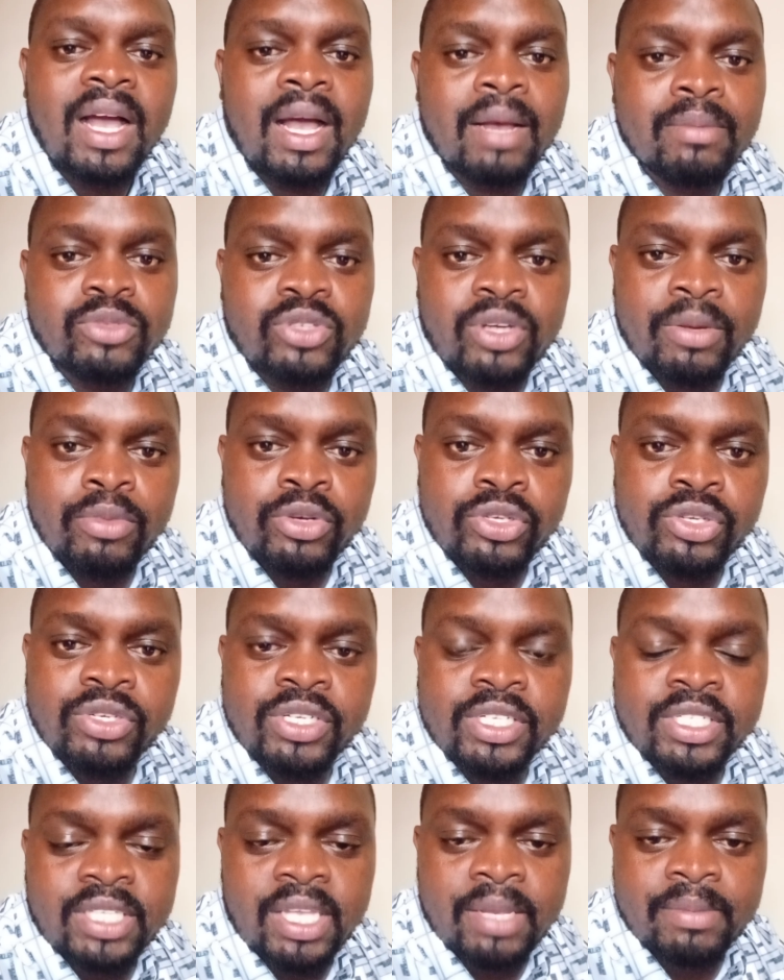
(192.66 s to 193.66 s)
I'm
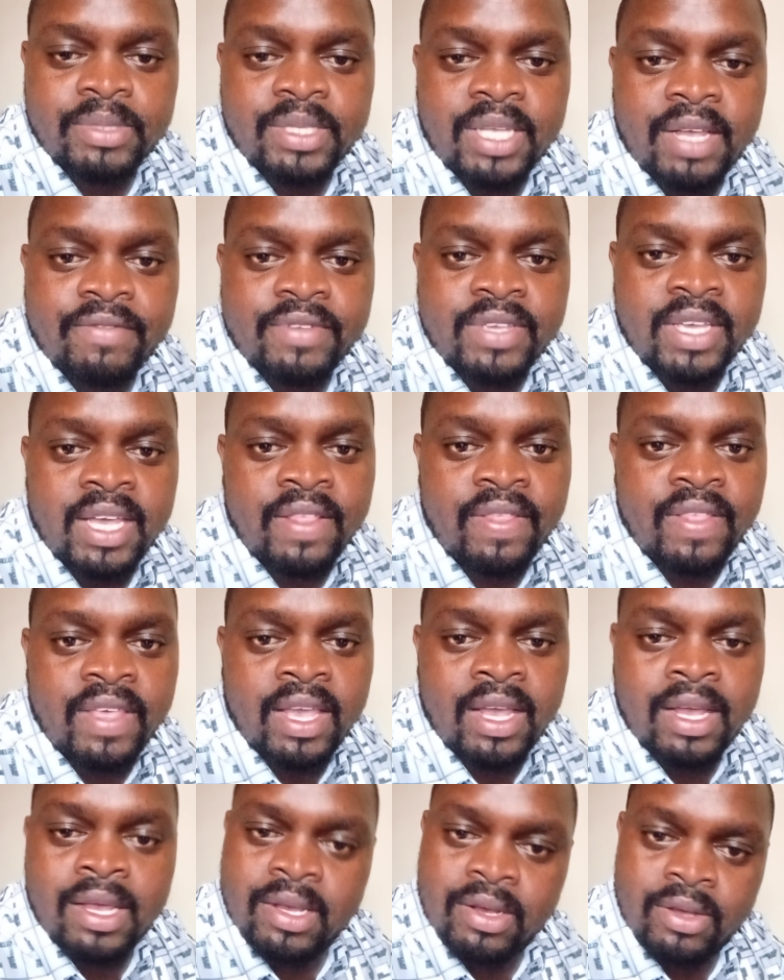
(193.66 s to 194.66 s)
troubleshooting some stuff here and
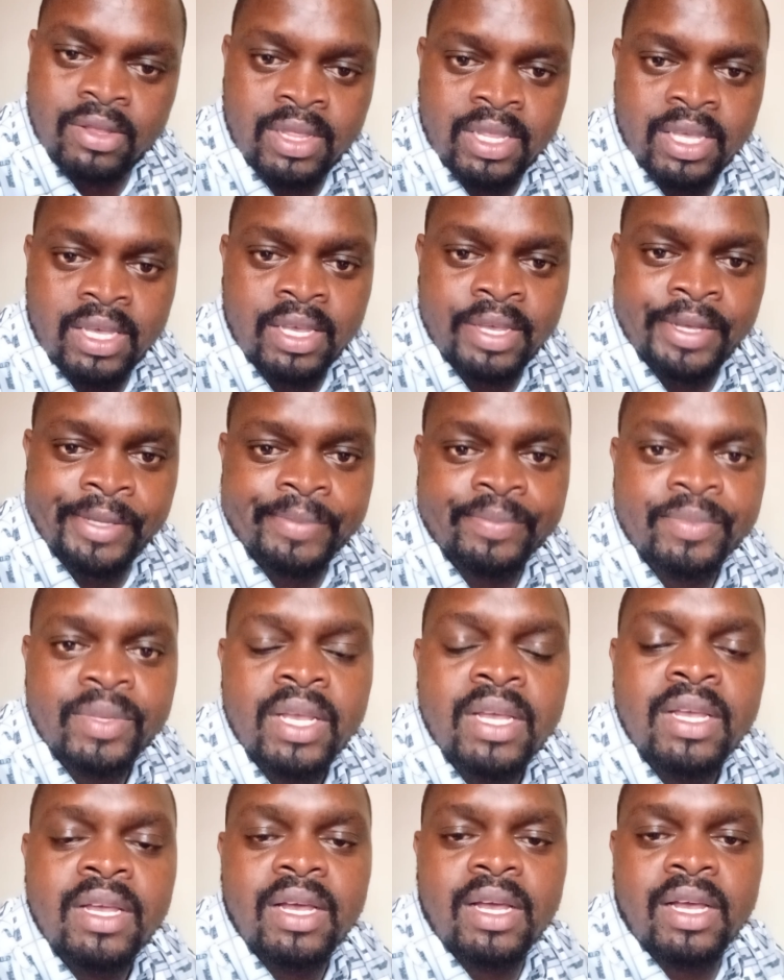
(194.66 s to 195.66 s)
there on
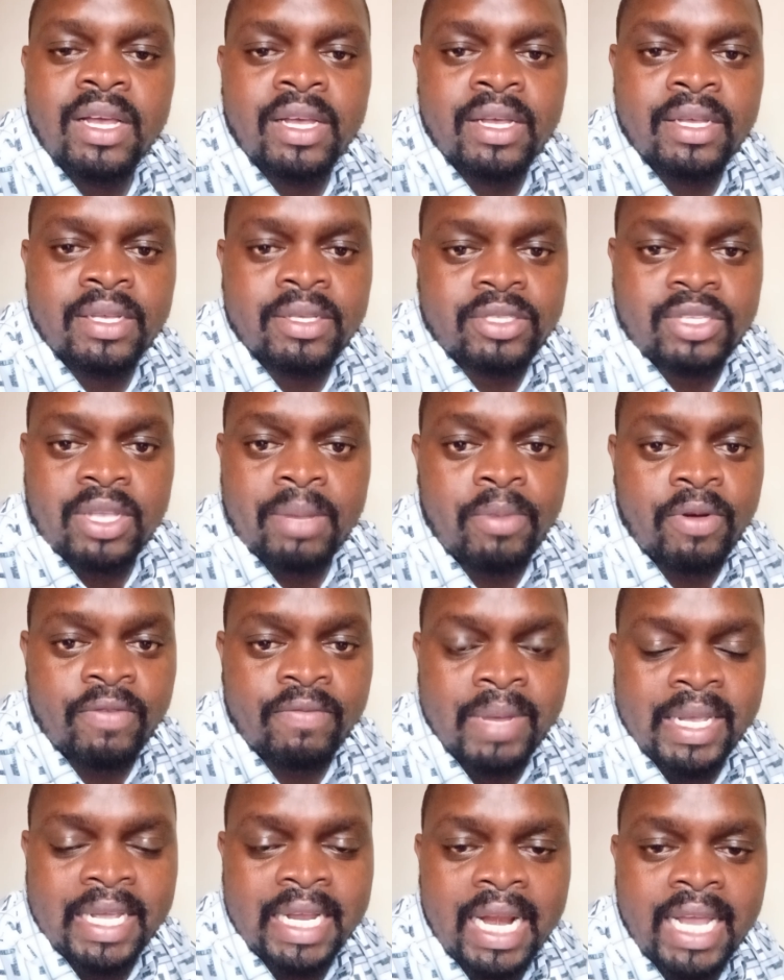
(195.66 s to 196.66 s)
the some of
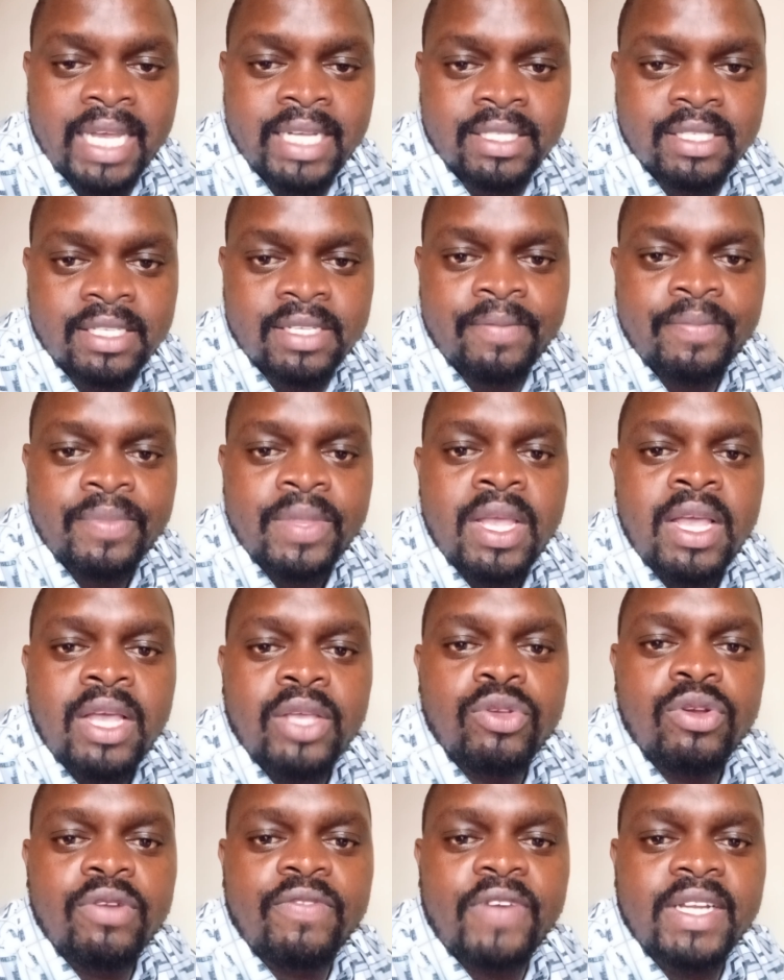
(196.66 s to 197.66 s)
my clients.
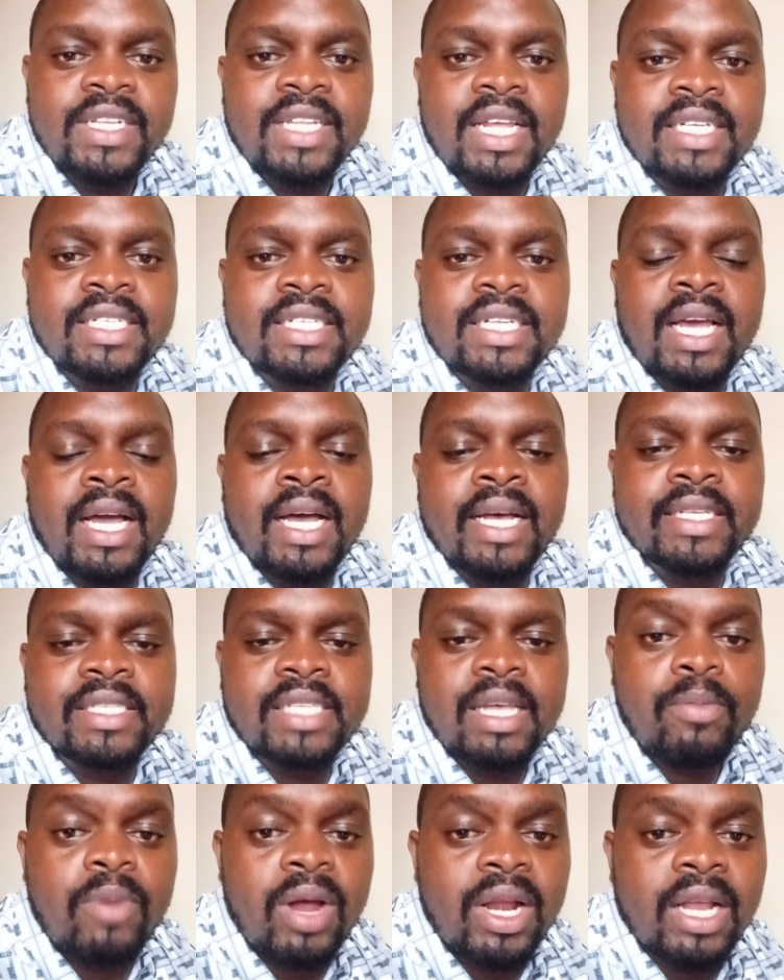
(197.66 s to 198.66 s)
You'll find that
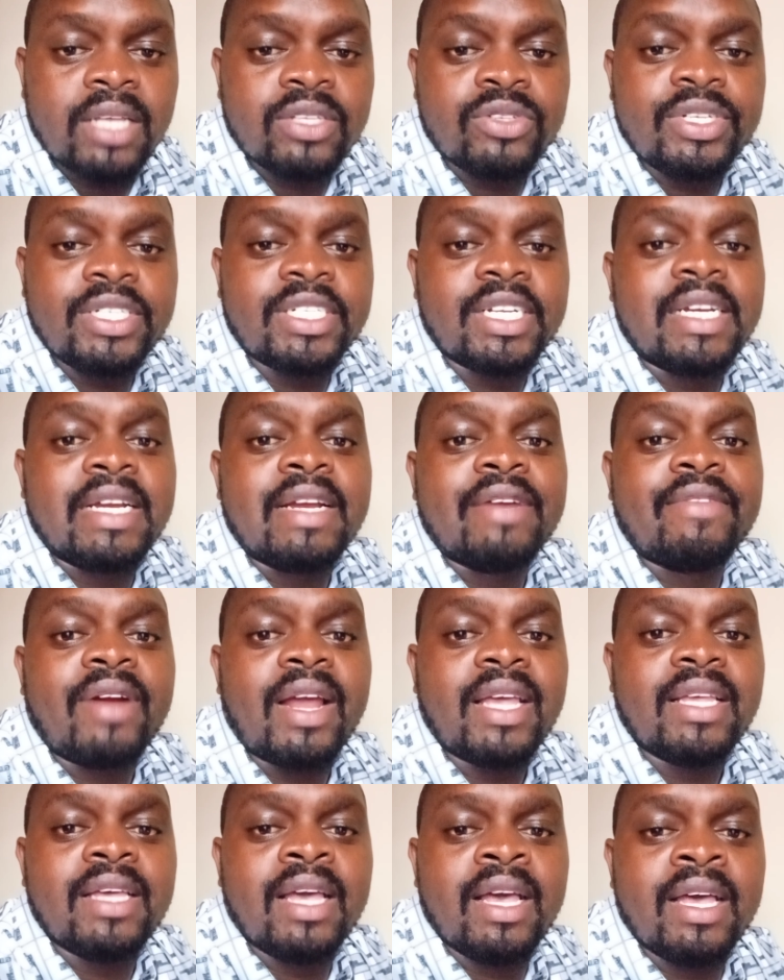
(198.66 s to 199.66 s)
someone has written
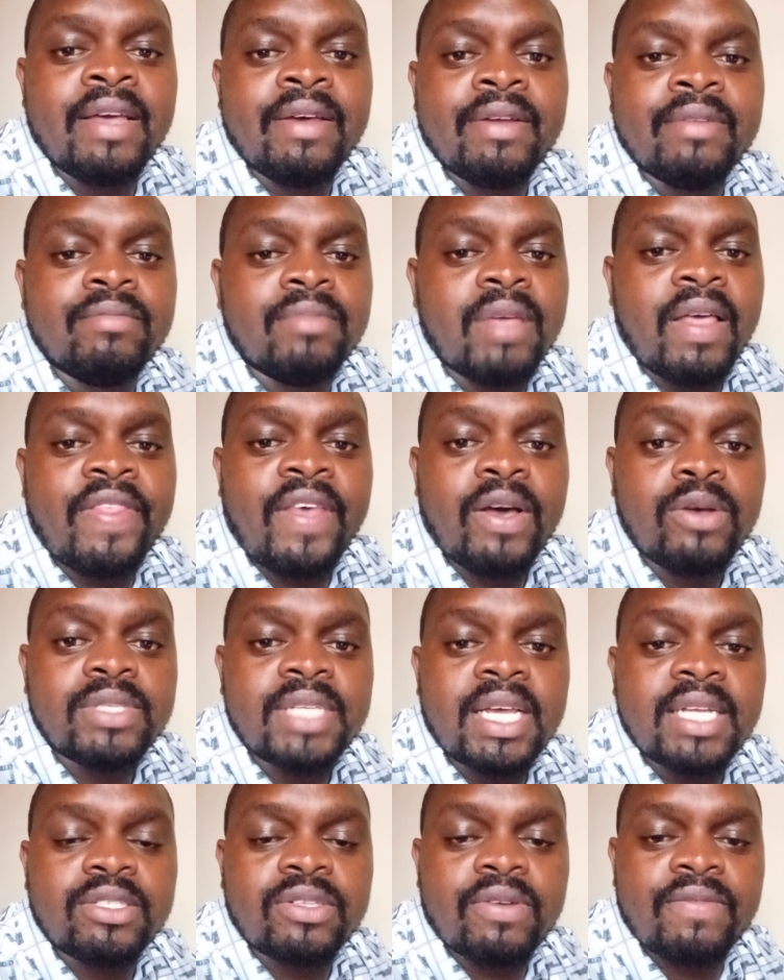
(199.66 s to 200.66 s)

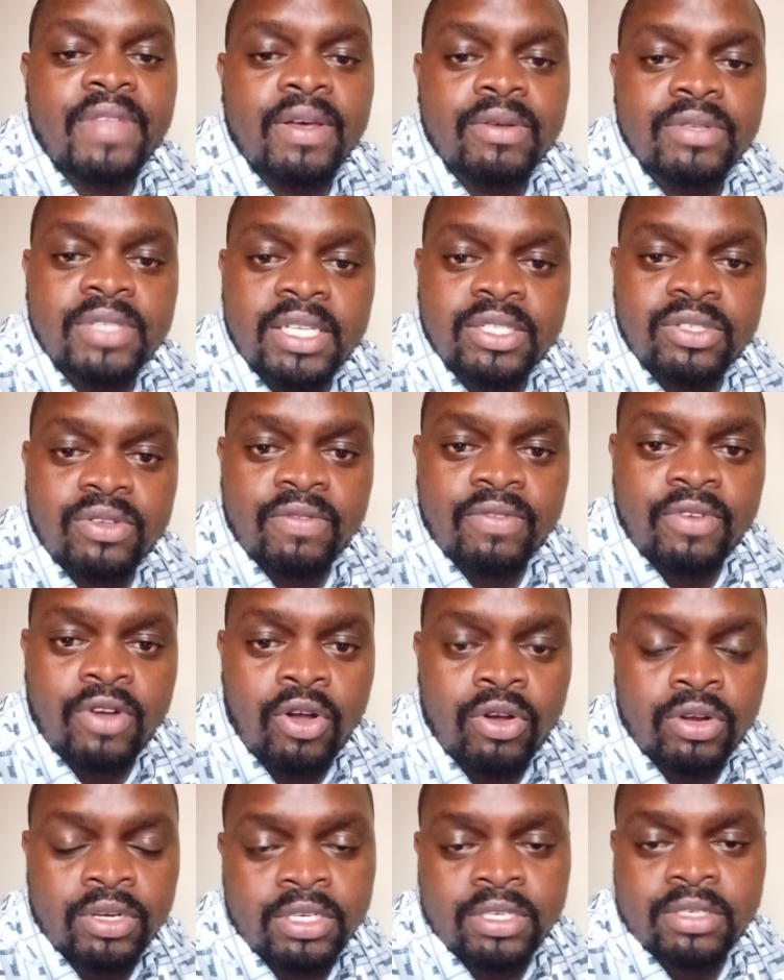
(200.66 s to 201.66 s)
thousands of
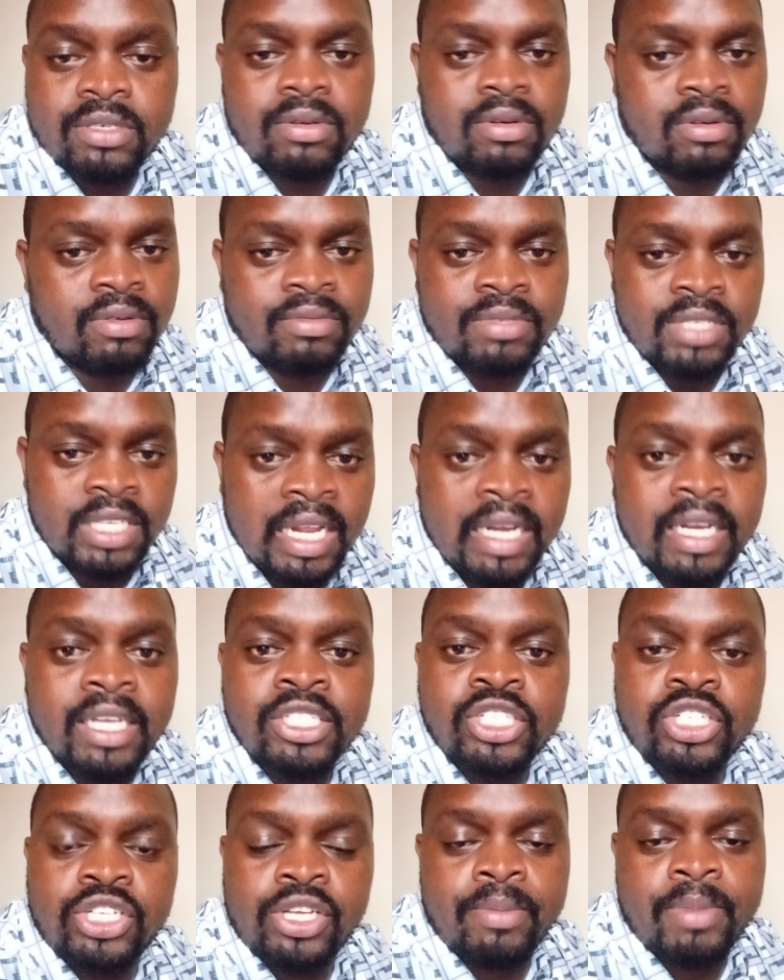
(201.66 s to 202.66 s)
code in an
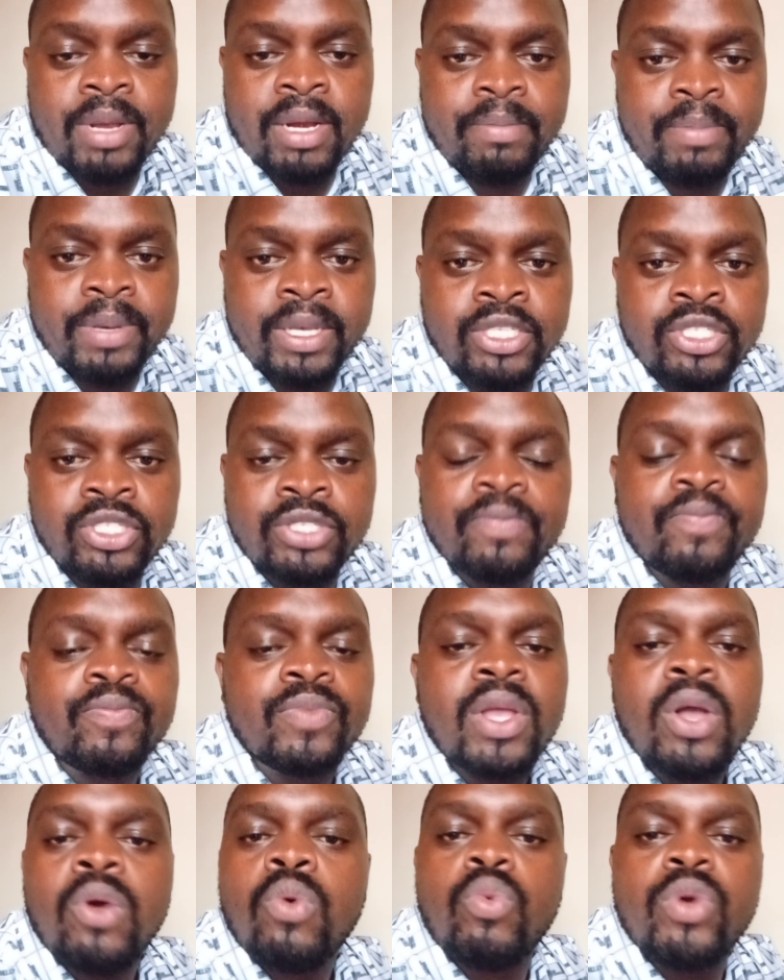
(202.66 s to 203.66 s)
HTML page
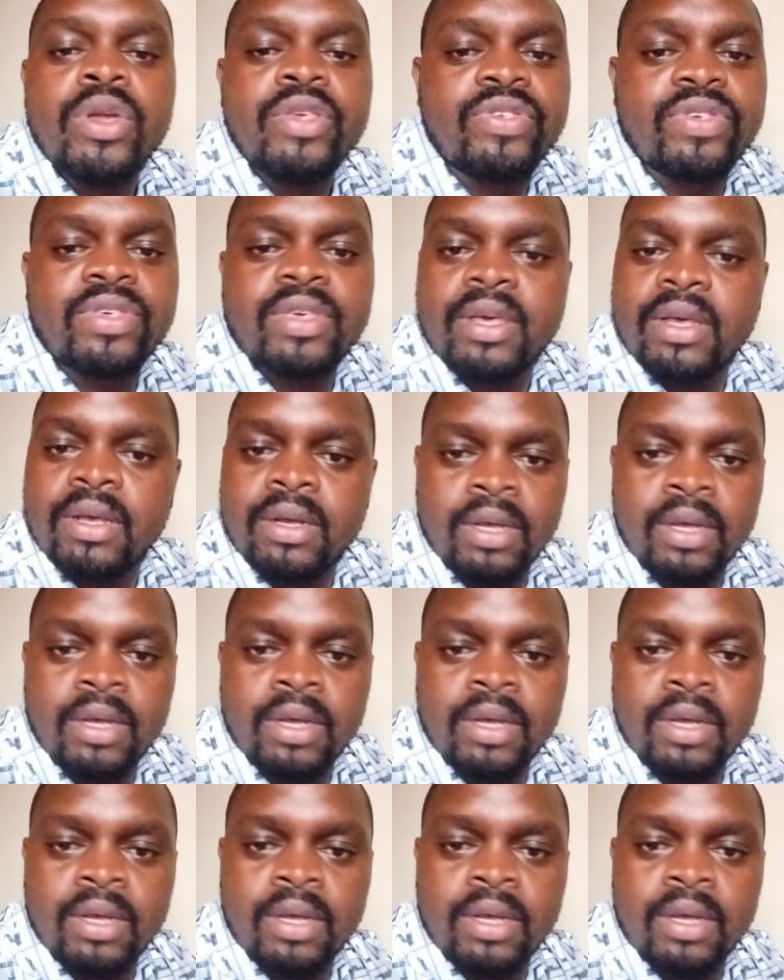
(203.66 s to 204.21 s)
with